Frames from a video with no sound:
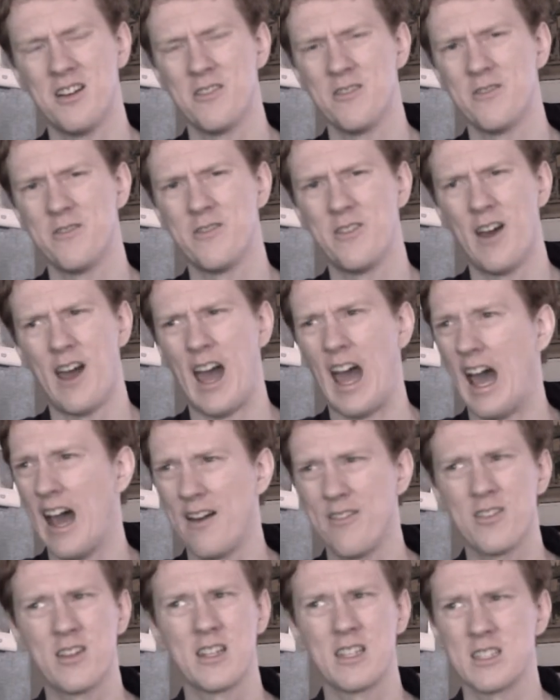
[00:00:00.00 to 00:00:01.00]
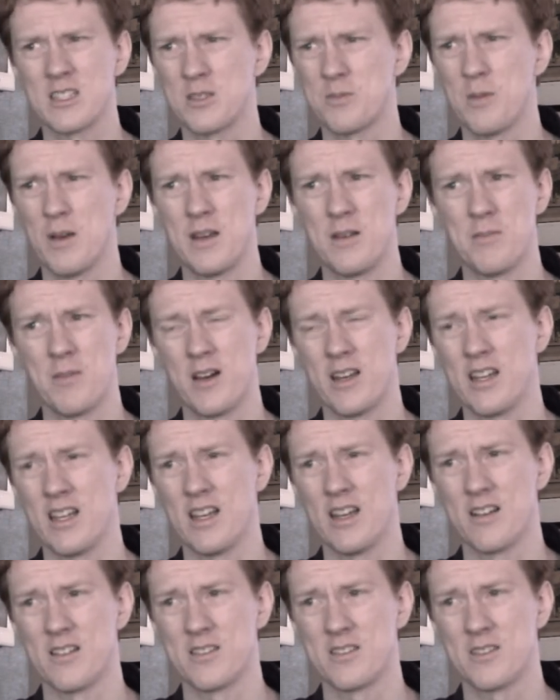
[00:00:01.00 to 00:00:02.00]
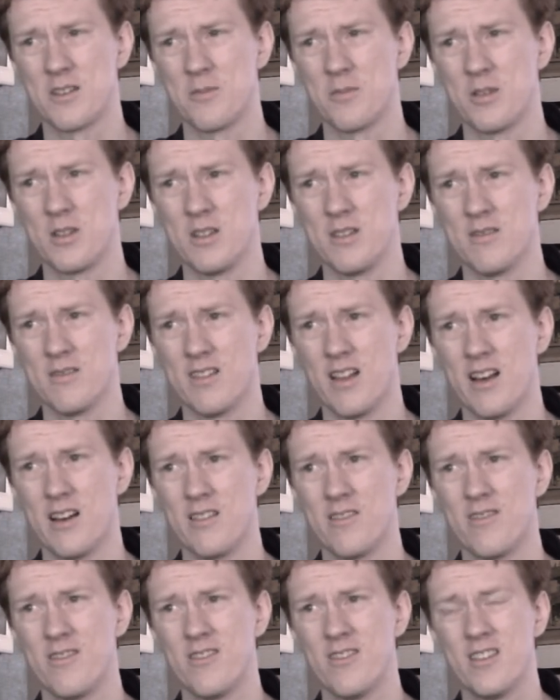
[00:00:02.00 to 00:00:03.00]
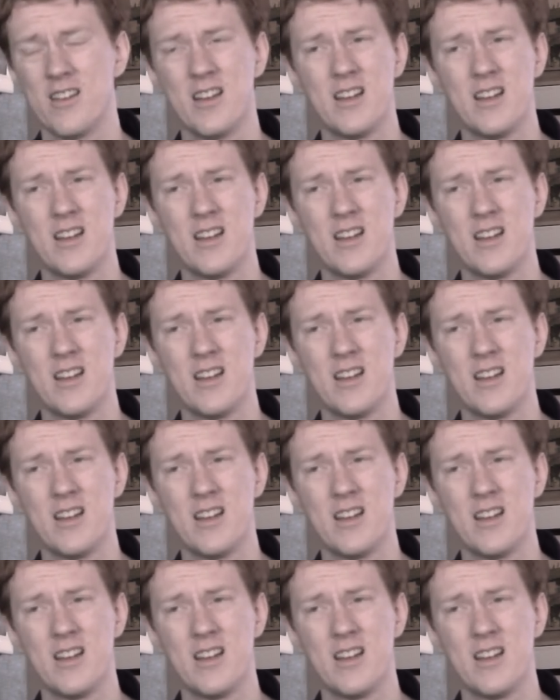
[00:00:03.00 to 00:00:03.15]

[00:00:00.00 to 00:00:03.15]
of having to spend money on someone you love